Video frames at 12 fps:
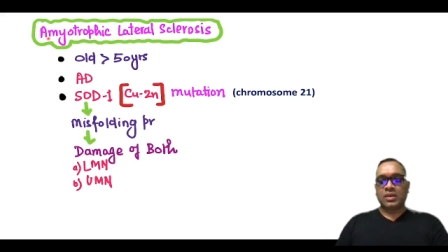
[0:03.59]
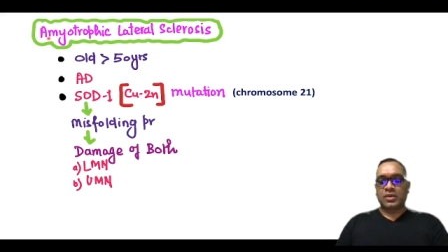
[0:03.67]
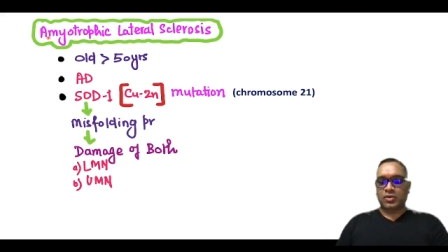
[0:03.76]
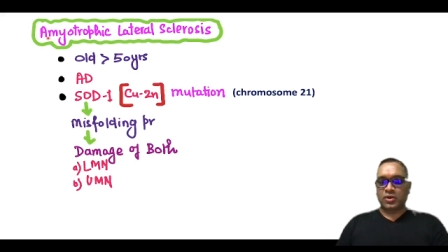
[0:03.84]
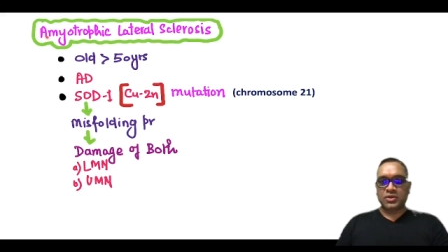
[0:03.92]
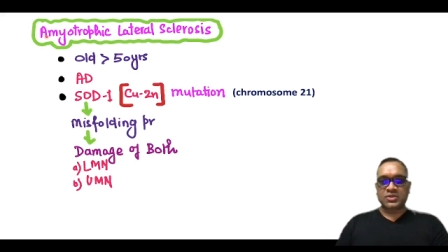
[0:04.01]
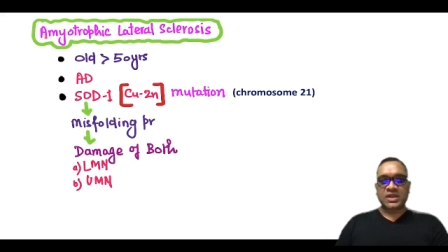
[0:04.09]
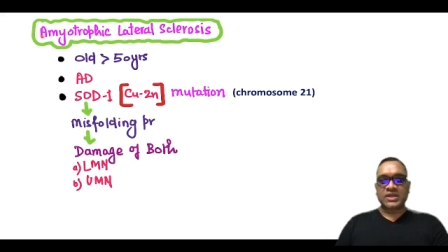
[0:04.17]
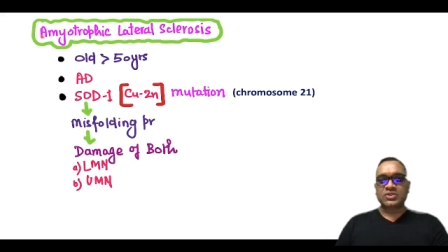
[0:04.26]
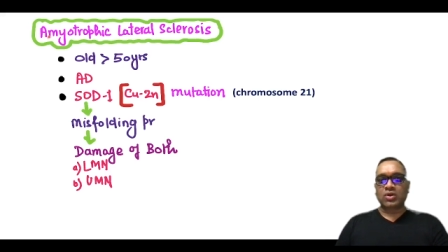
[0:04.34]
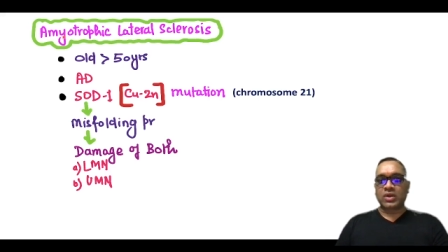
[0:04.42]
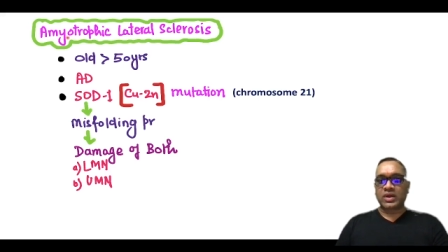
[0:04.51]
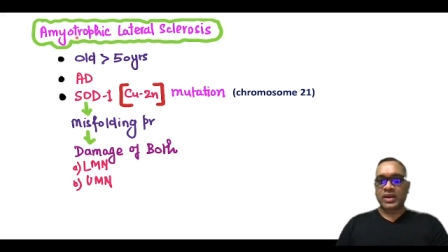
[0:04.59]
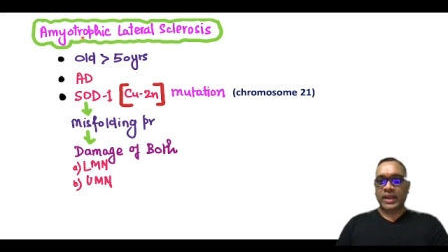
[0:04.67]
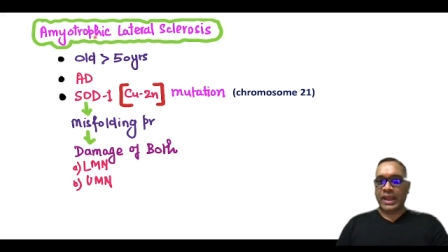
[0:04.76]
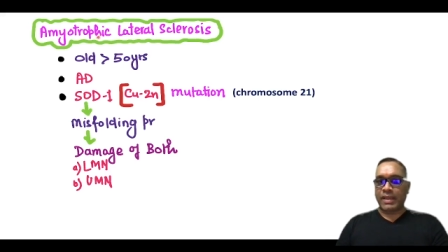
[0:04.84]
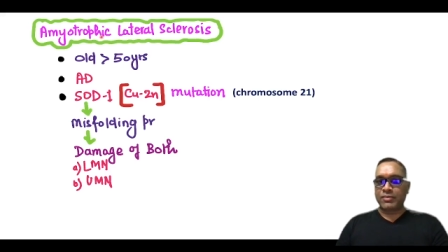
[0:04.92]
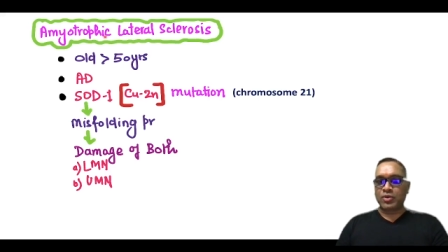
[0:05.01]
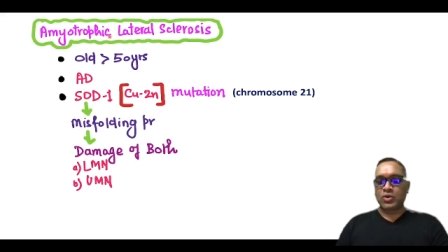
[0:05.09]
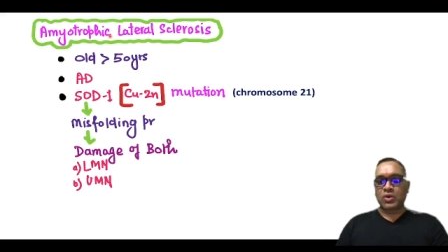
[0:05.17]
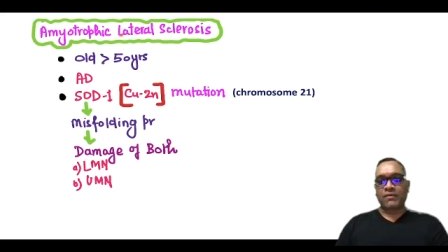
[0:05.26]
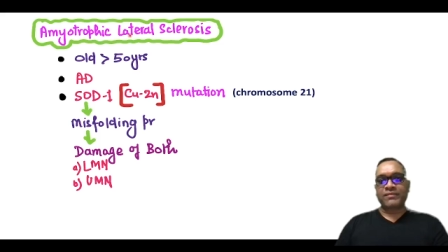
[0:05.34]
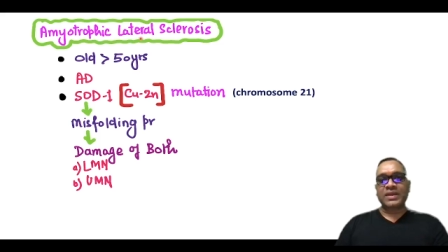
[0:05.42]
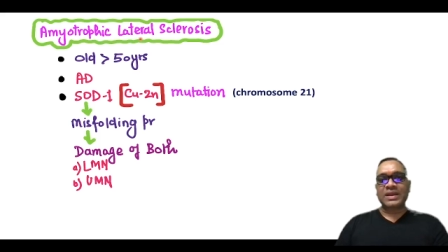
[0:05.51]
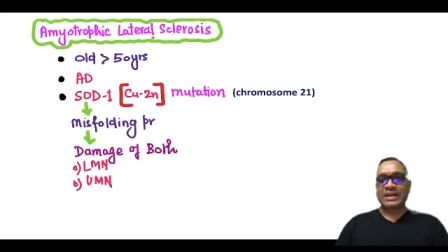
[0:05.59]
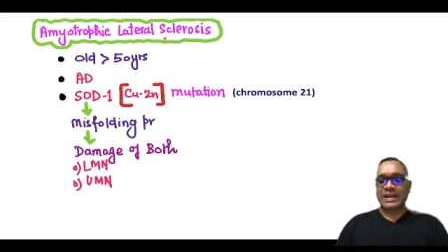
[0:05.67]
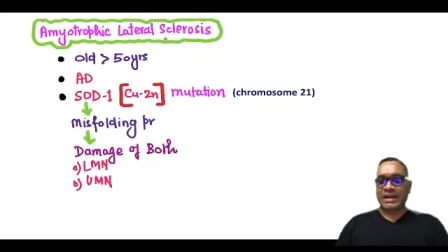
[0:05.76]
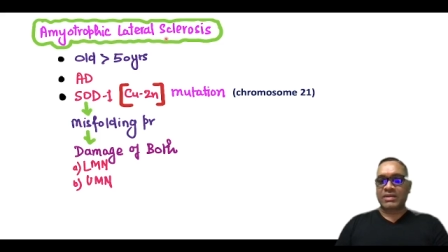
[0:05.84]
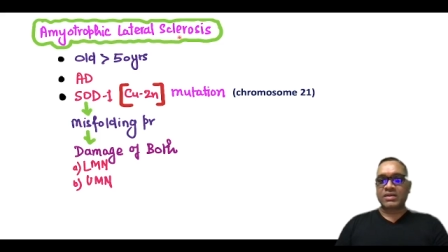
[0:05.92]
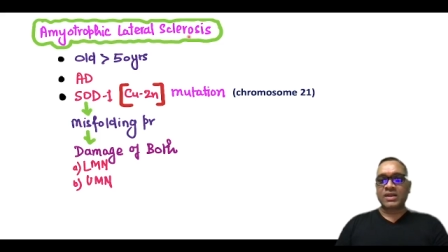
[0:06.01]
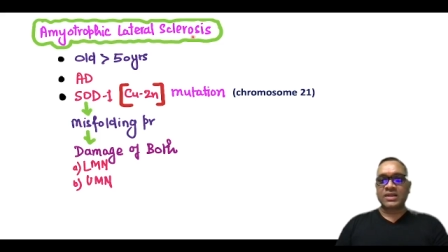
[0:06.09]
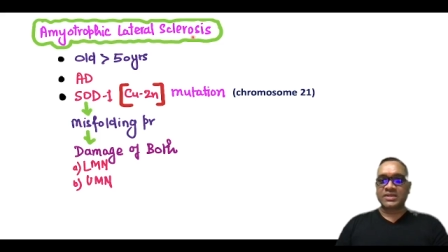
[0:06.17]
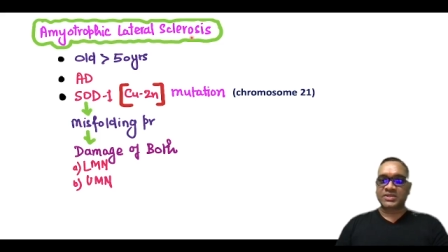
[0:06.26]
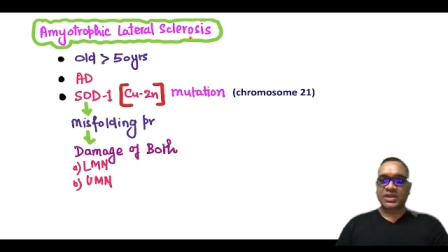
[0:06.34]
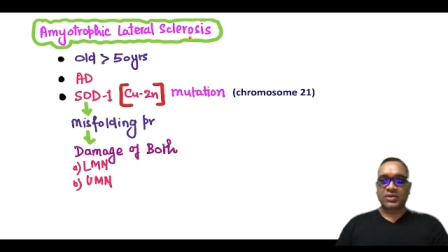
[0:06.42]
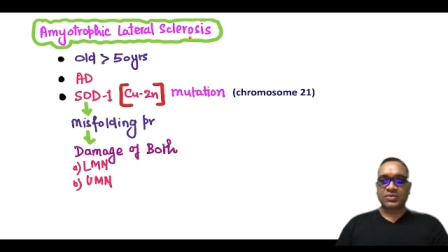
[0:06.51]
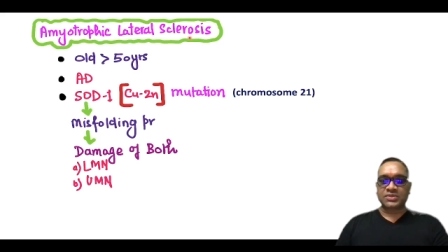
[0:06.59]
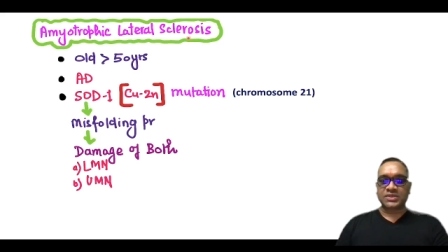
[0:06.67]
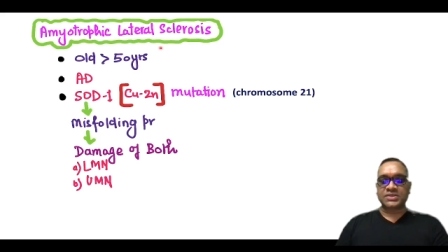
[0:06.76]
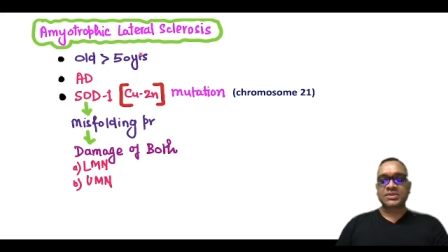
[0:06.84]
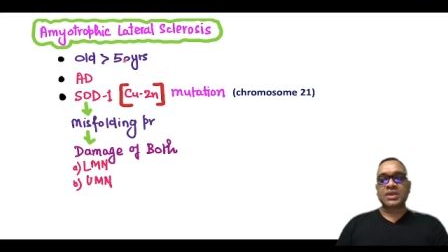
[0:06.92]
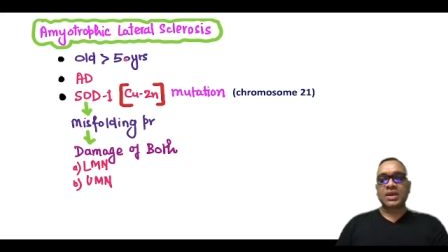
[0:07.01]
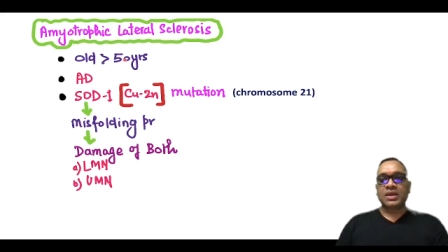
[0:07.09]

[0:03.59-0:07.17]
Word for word: neurological disorder, amyotrophic lateral sclerosis.